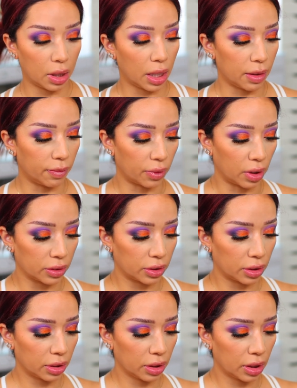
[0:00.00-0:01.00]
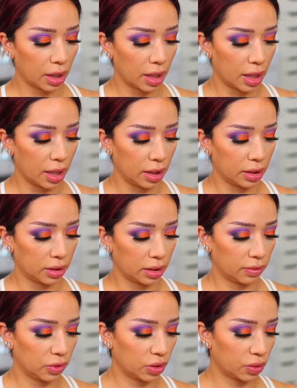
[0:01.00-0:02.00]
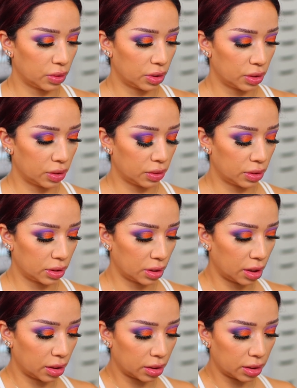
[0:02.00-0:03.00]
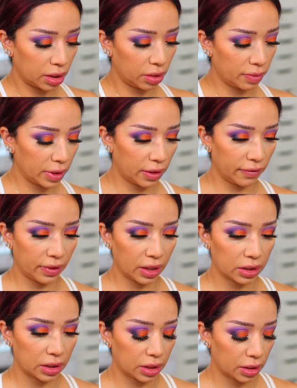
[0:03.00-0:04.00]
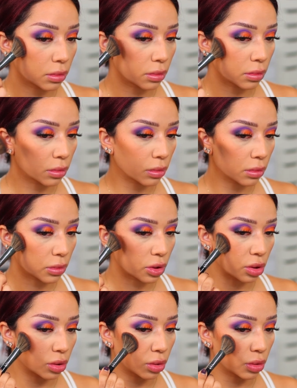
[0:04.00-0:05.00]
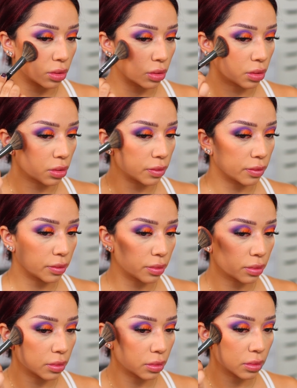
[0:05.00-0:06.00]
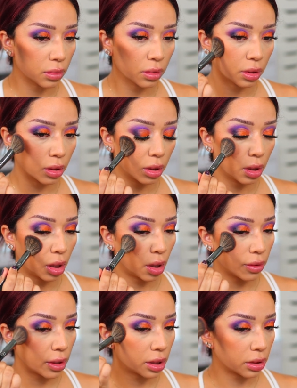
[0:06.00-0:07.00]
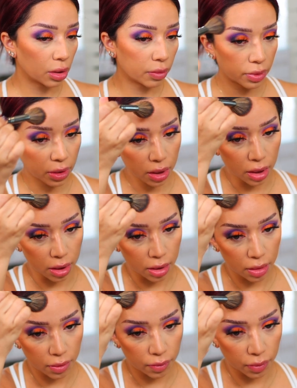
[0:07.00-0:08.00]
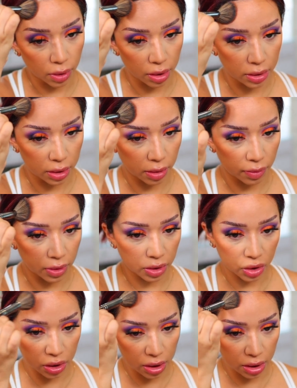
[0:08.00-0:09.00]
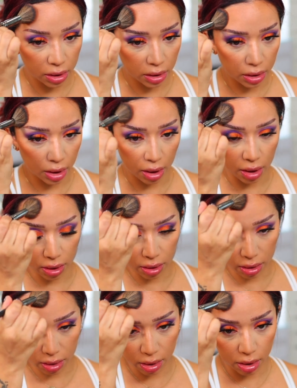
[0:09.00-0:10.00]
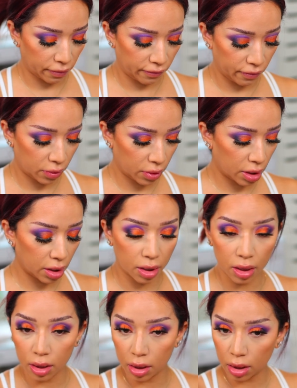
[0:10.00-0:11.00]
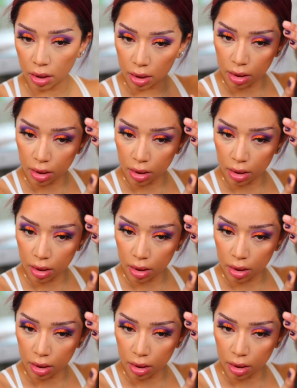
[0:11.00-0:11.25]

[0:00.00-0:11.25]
a bronzer, and I'm just going to use a little bit of it to, oh, that is so pretty, bounce up the cheeks and the forehead.